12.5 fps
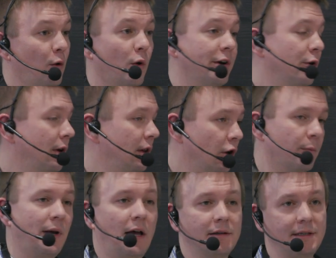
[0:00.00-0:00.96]
or your alert
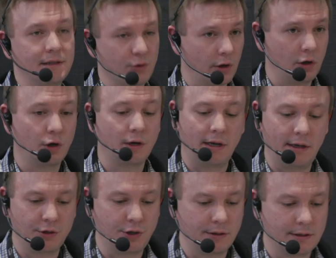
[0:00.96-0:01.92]
policies or alert
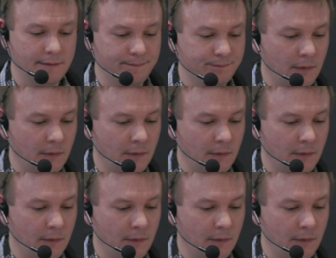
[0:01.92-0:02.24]
conditions